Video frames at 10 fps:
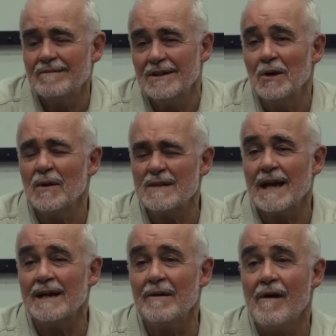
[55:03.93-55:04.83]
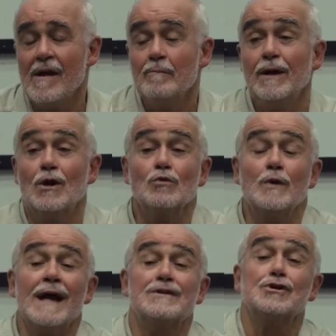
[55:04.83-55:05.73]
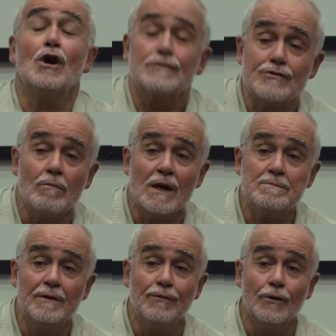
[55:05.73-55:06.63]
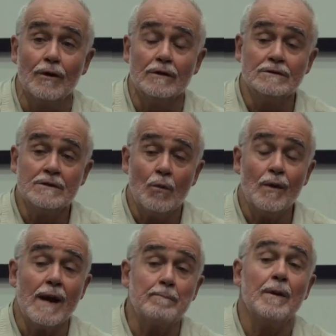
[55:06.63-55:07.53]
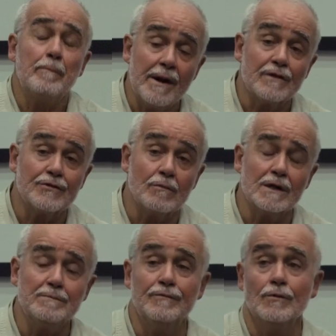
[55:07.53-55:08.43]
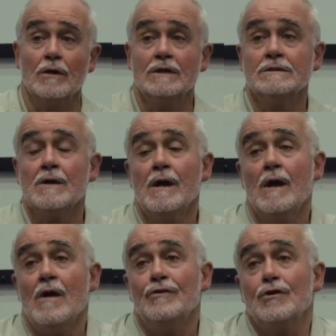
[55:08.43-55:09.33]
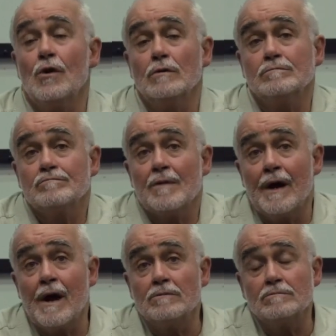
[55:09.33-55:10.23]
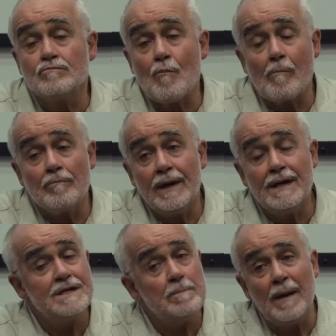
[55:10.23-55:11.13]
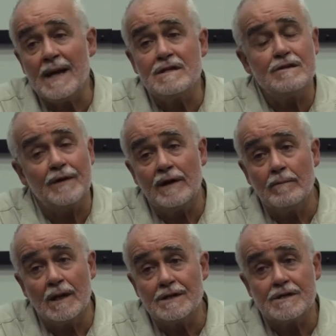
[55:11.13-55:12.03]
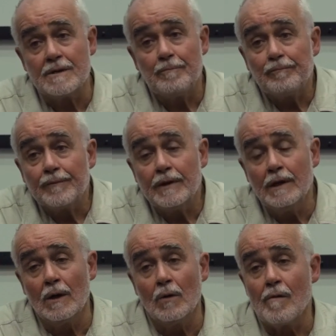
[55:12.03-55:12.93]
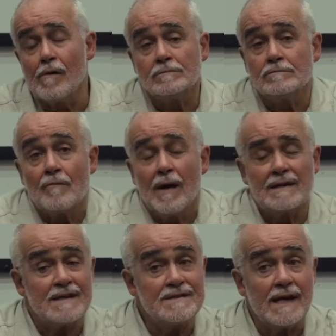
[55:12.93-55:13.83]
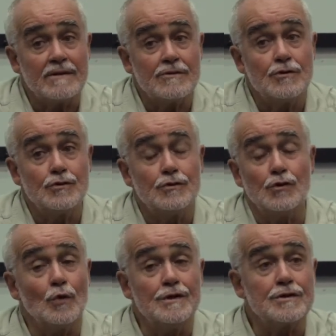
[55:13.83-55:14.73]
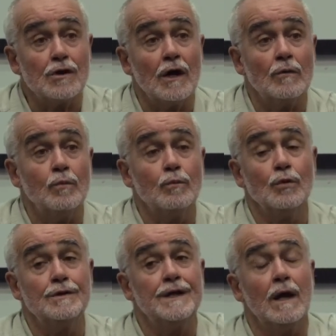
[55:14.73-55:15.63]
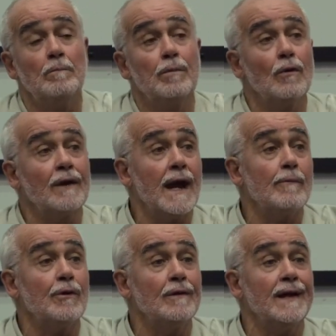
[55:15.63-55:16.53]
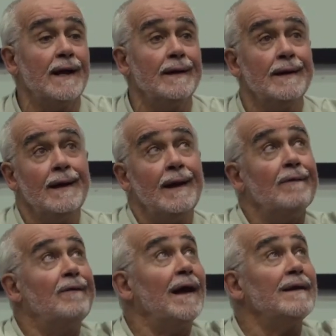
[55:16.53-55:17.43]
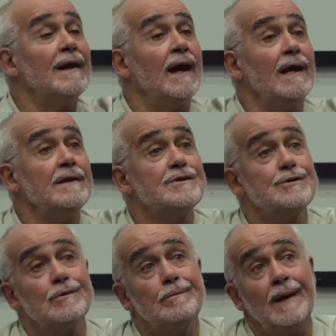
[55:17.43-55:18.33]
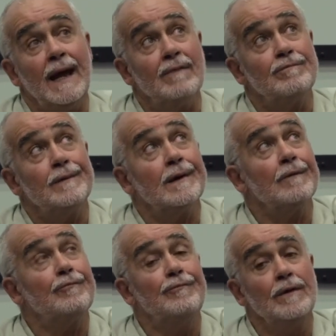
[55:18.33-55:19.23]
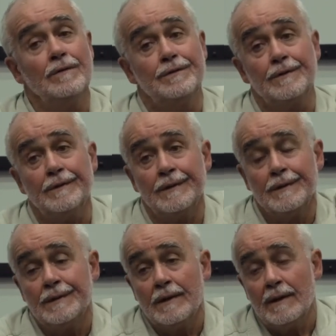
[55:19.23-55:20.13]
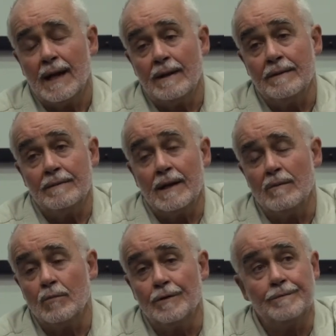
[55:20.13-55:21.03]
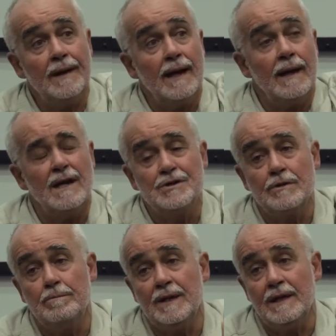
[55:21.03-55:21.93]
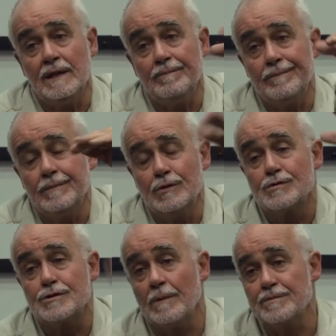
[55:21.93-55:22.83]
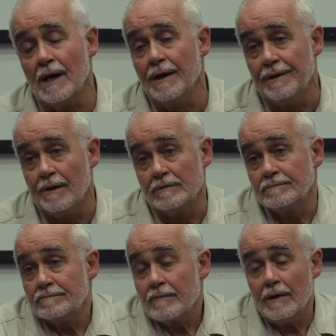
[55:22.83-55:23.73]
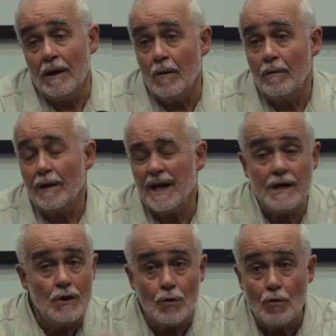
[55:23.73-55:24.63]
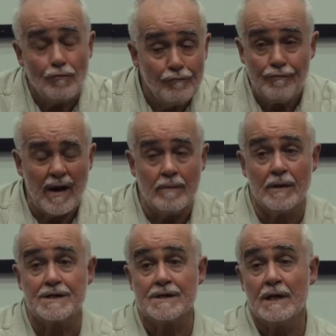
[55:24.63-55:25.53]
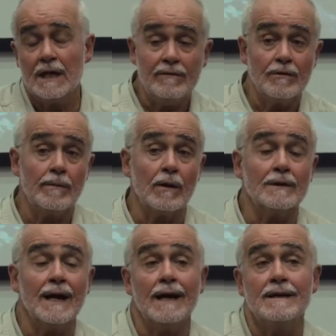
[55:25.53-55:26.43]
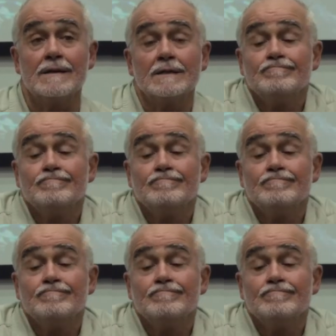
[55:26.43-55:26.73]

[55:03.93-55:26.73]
We know exactly," because we had talked so much before. We had prepared so much before. So, it depends very much, you know. As I said, Tony Scott would tell Paul Cameron that light should have a filter and should be two stops under. You know, he knew very much even about light.